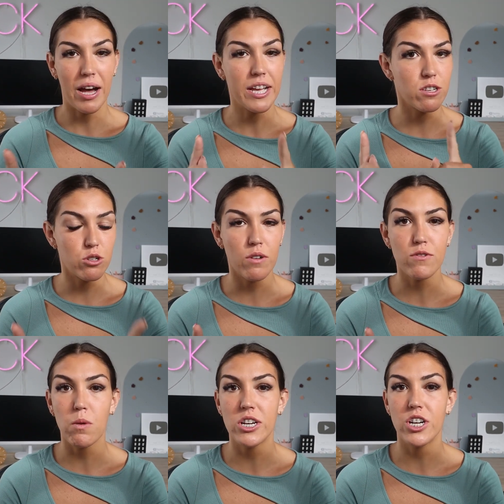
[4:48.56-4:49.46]
But you do have
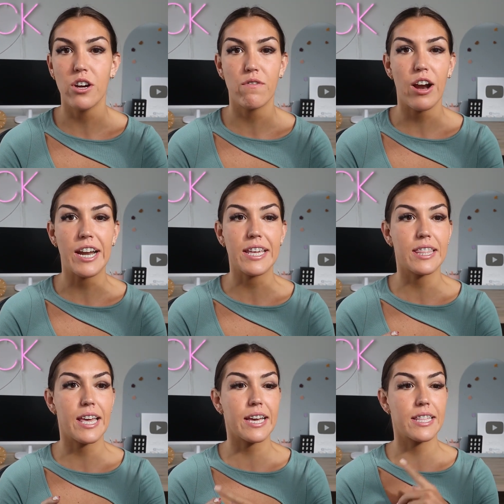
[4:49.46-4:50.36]
to watch out for
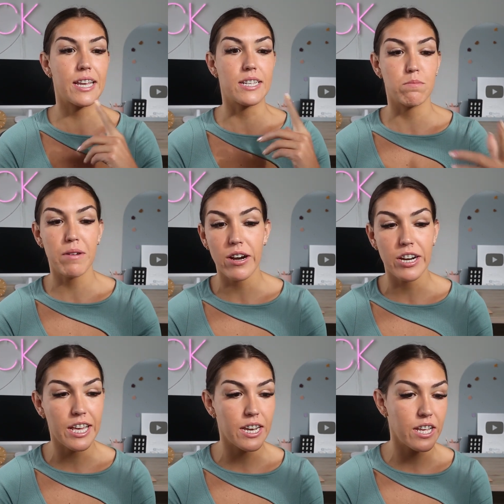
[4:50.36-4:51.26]
anything that is
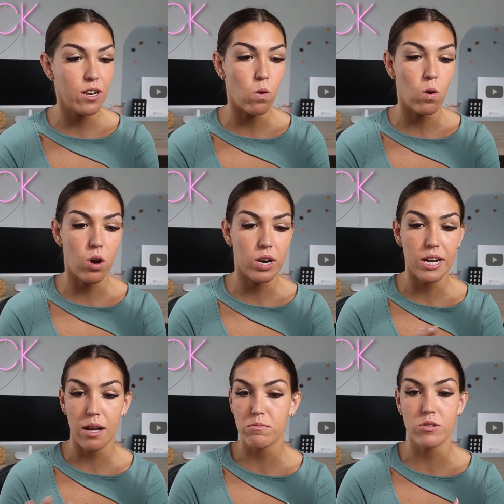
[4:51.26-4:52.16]
marinated or
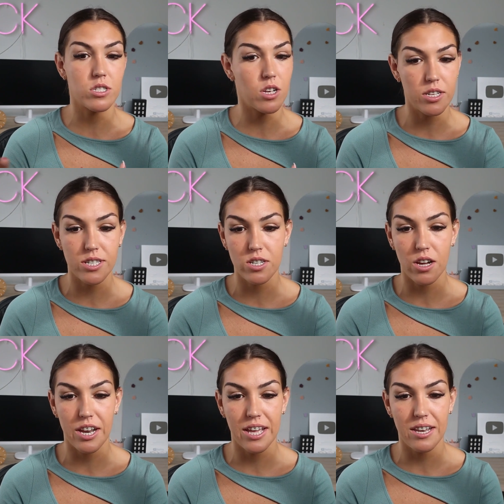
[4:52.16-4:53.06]
comes with sauces
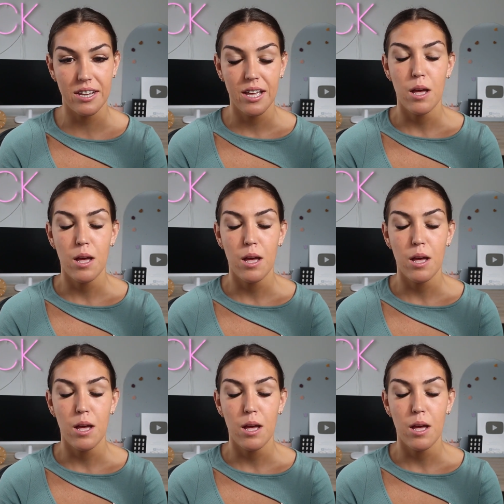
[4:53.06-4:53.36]
on it